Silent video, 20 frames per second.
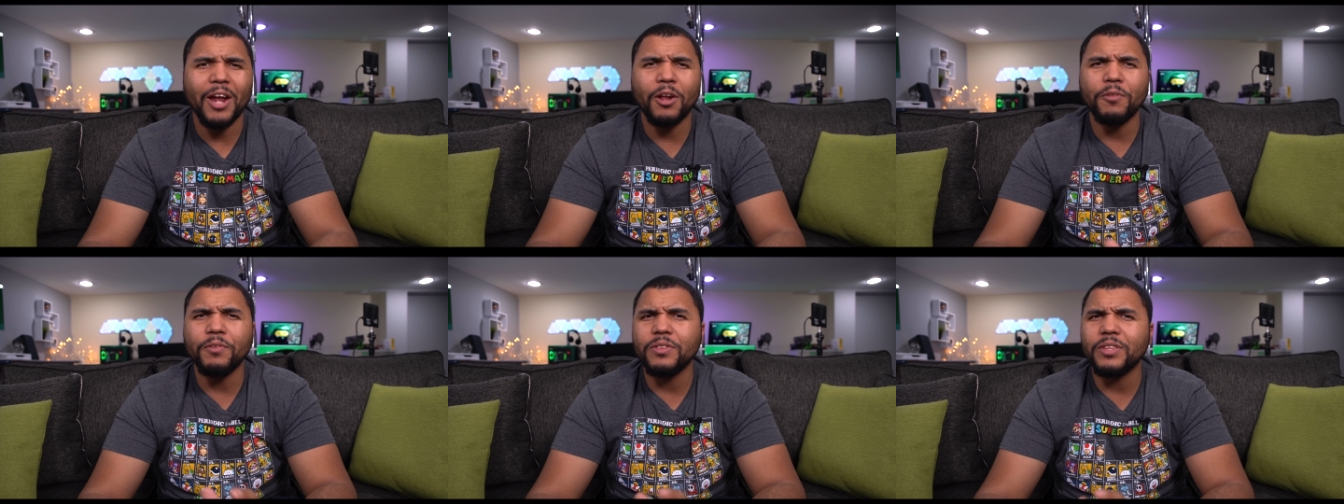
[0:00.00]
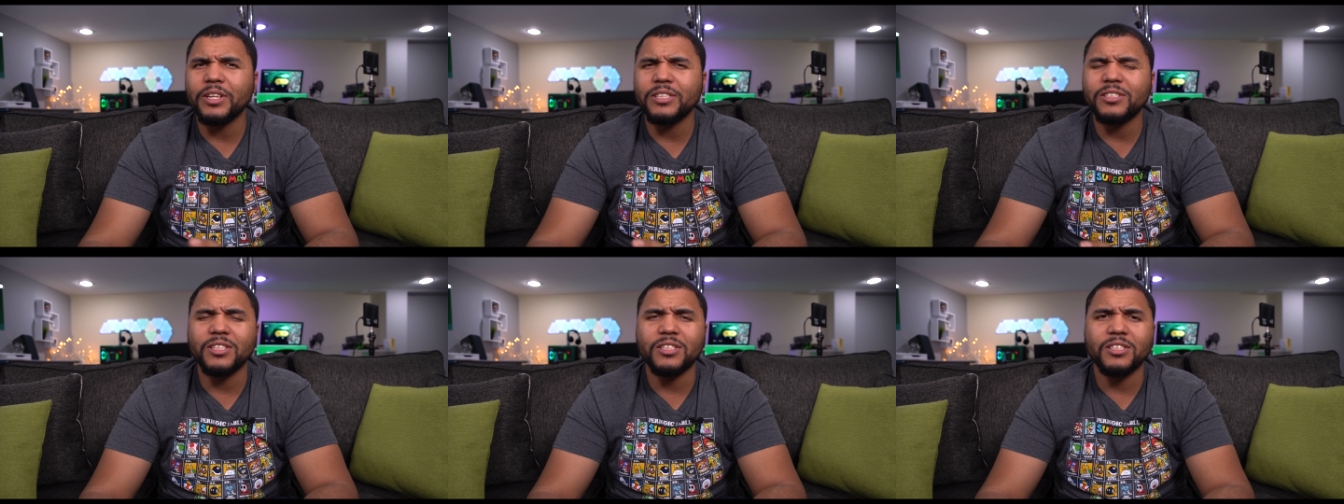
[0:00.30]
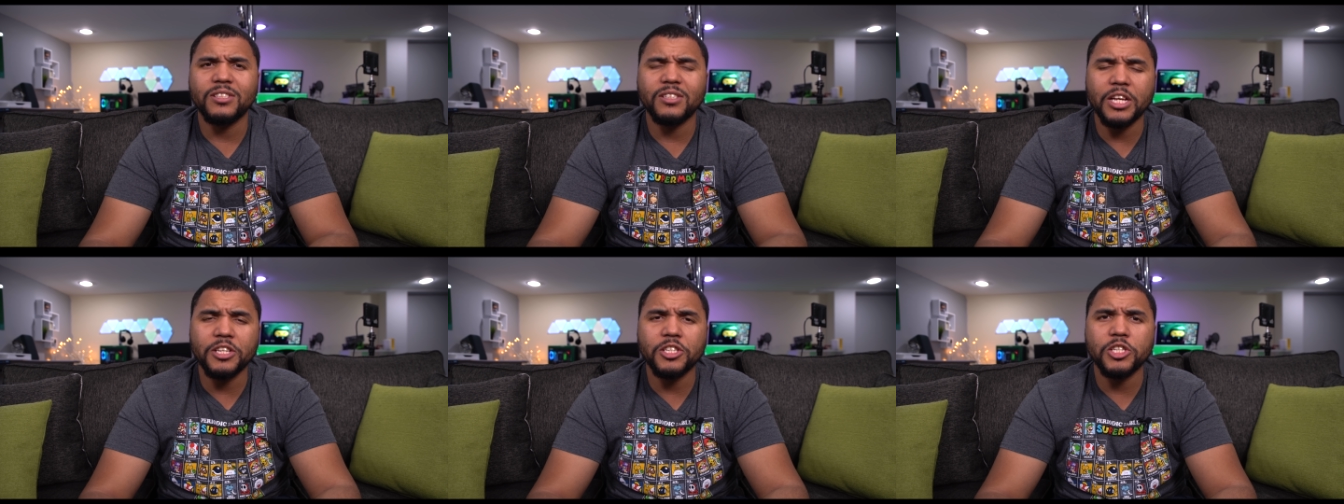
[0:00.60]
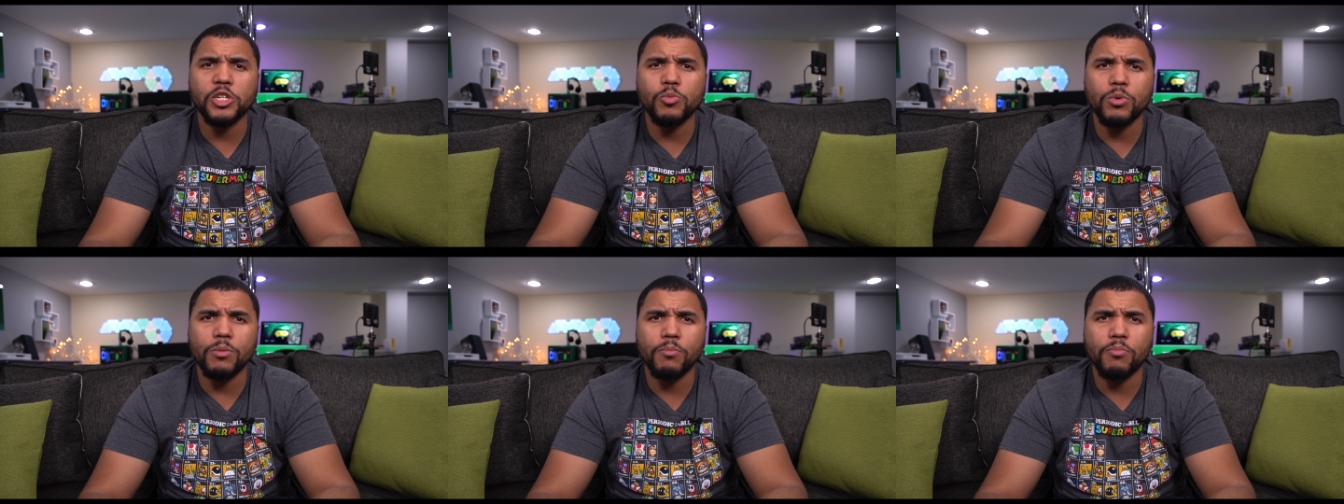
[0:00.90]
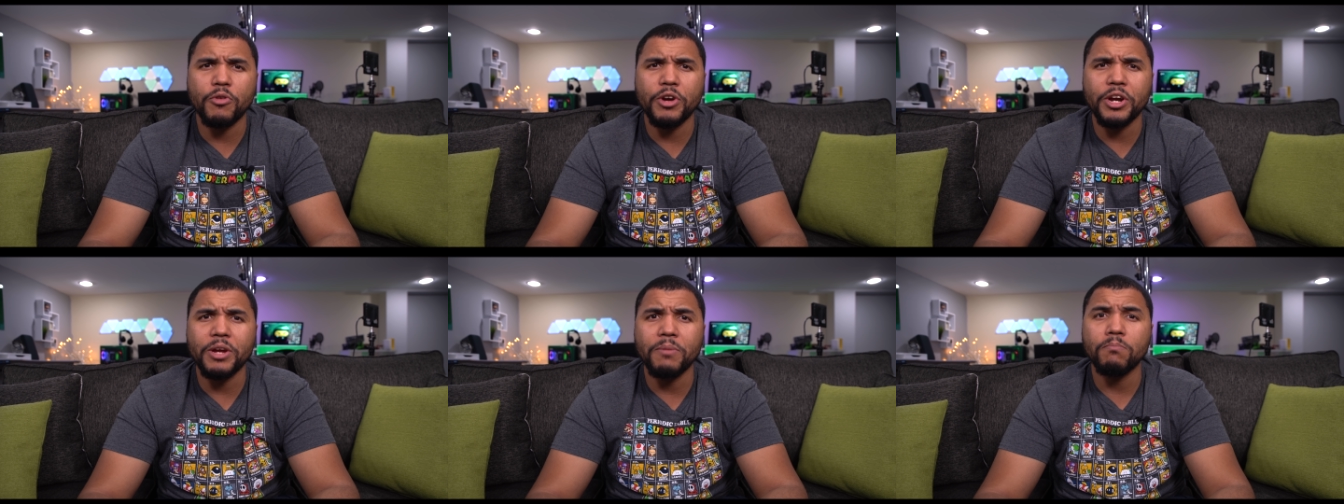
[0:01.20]
I don't think the successor
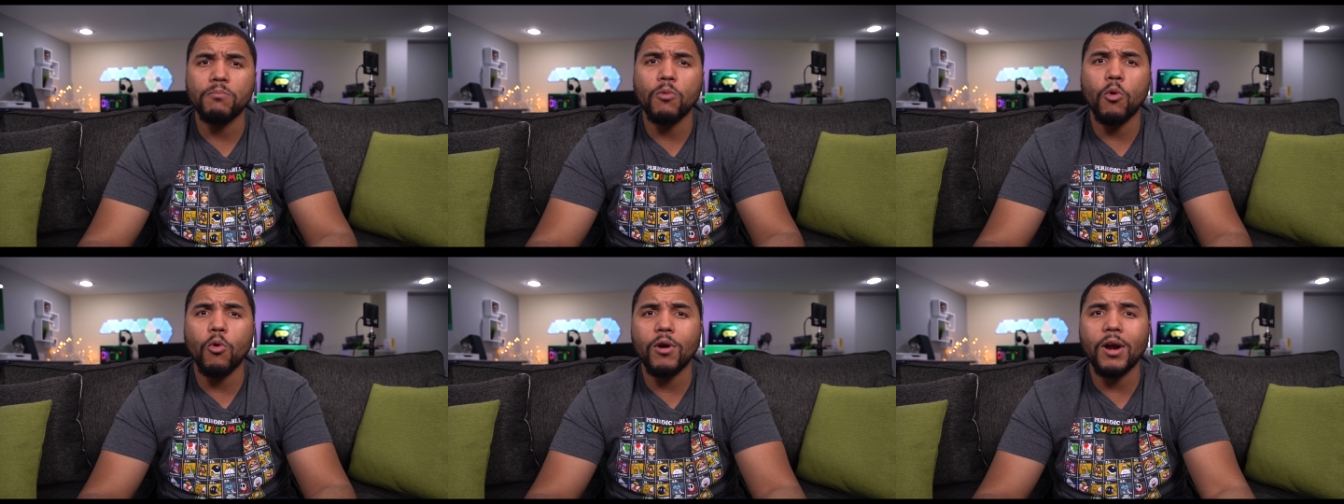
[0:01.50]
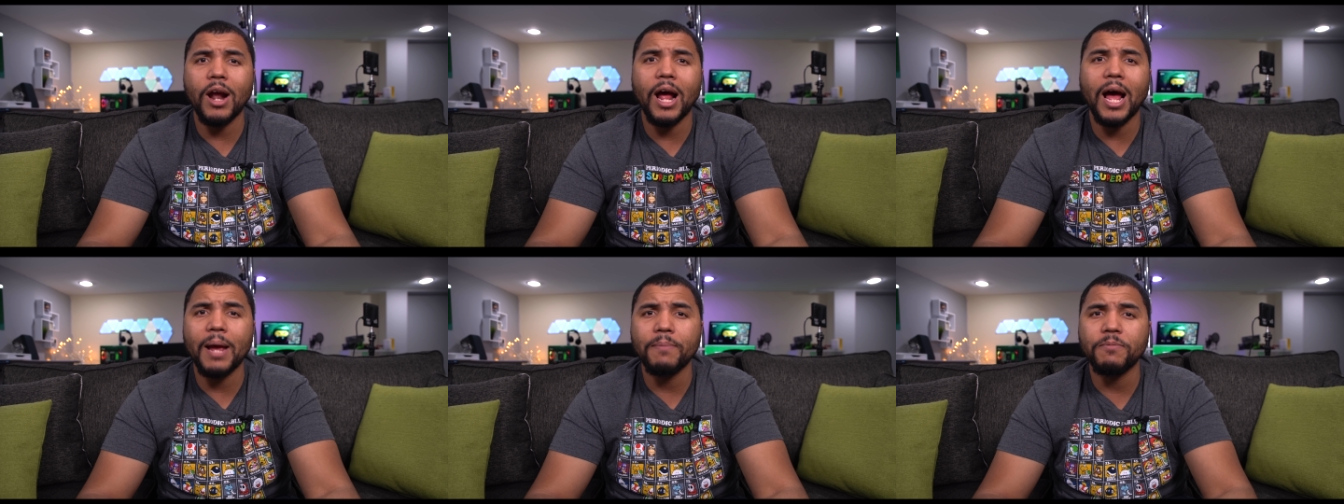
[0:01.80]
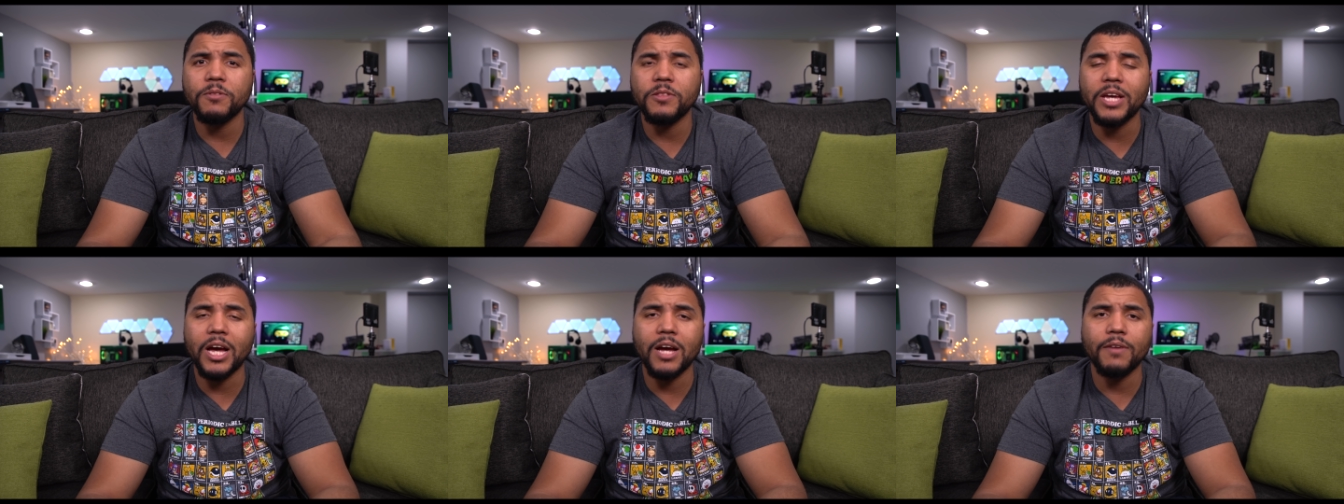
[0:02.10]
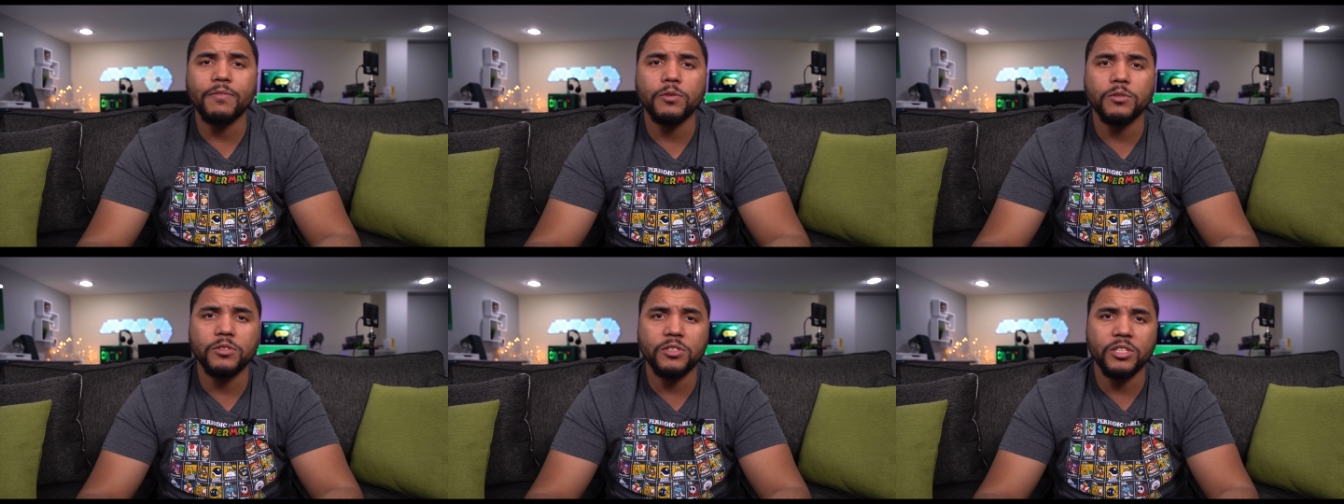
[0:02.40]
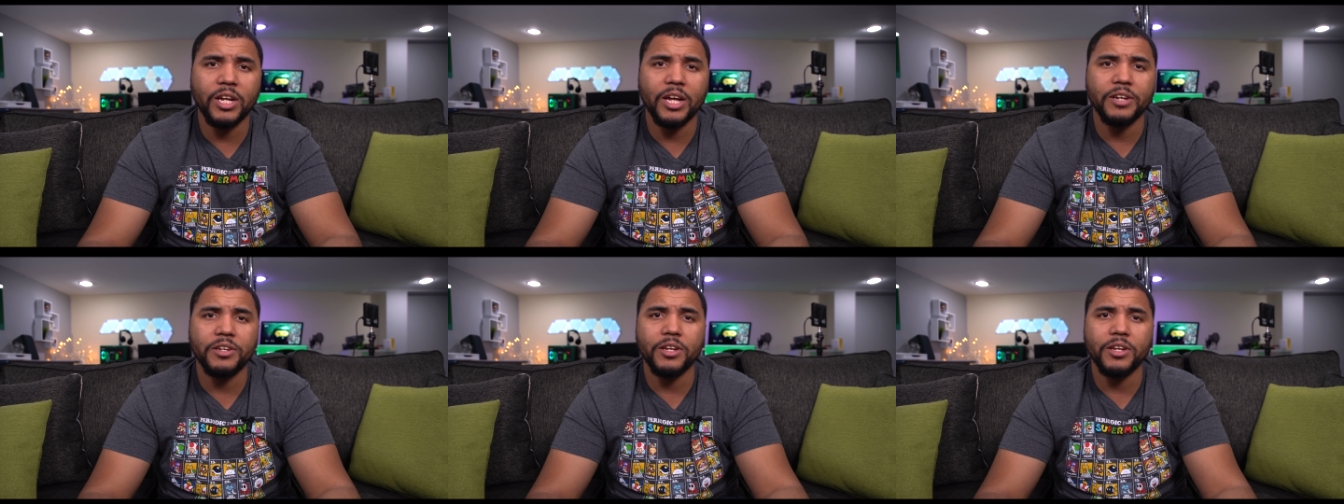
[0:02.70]
would bring more hype than the iPhone 10.